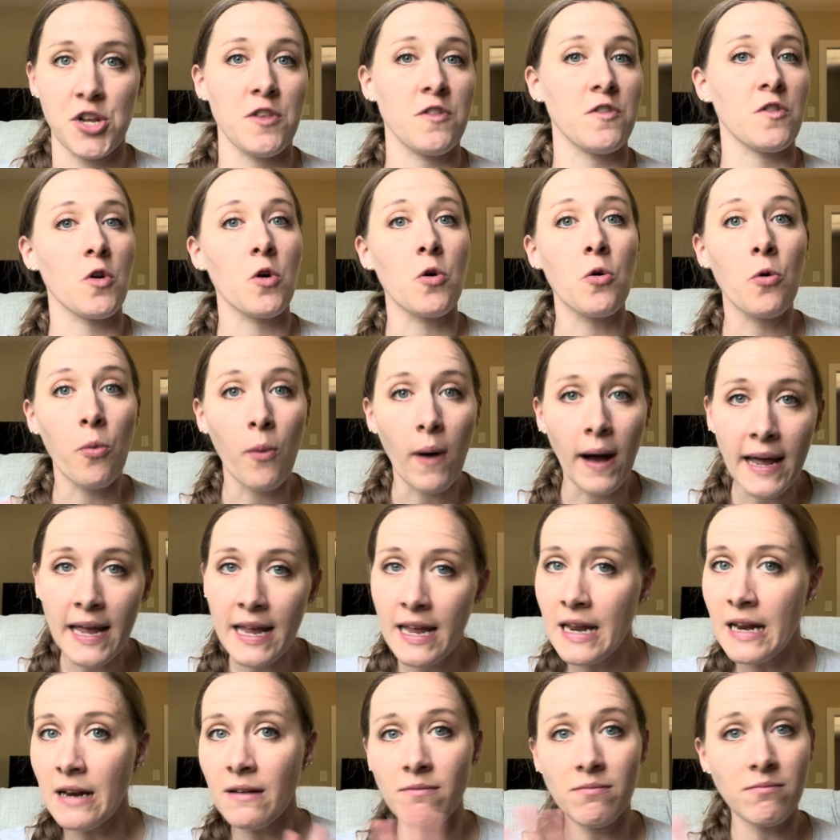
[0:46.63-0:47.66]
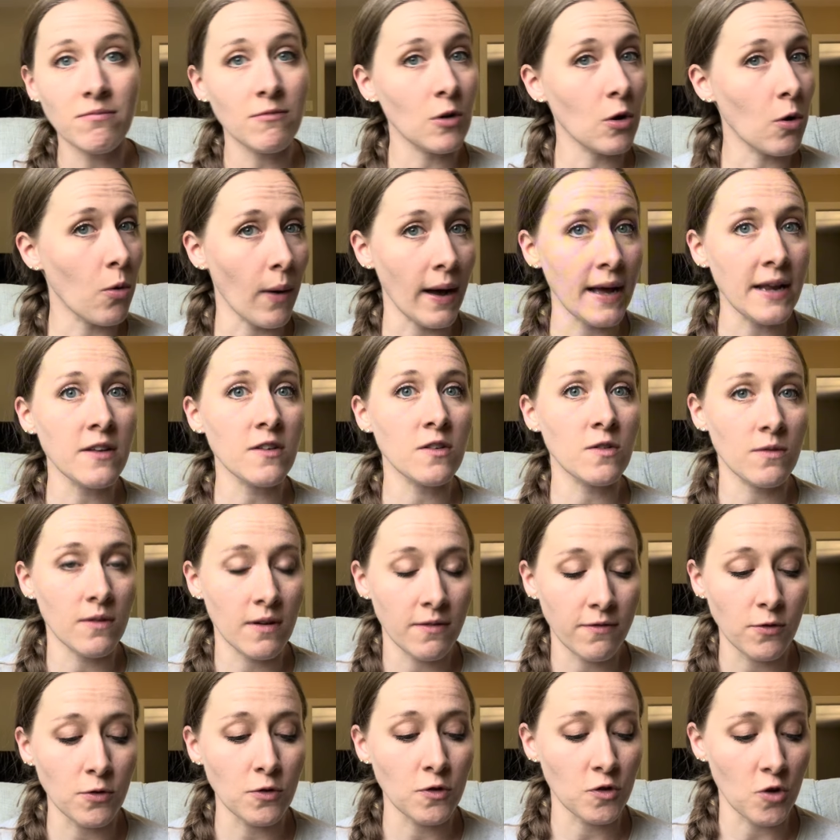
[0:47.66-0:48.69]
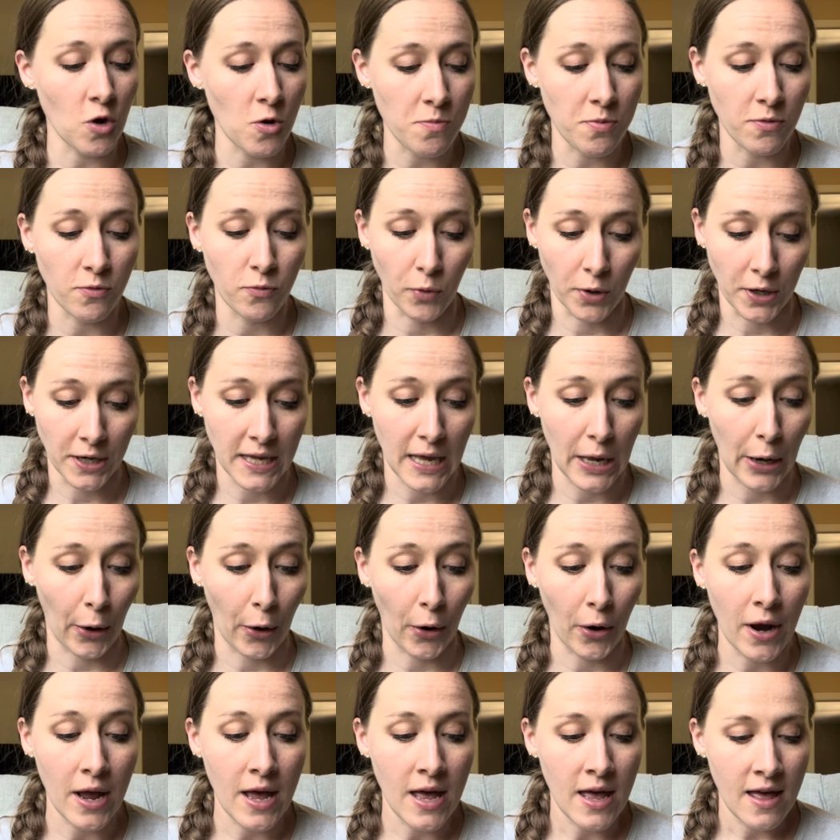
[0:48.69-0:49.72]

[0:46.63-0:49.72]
So quite a full scope of work here.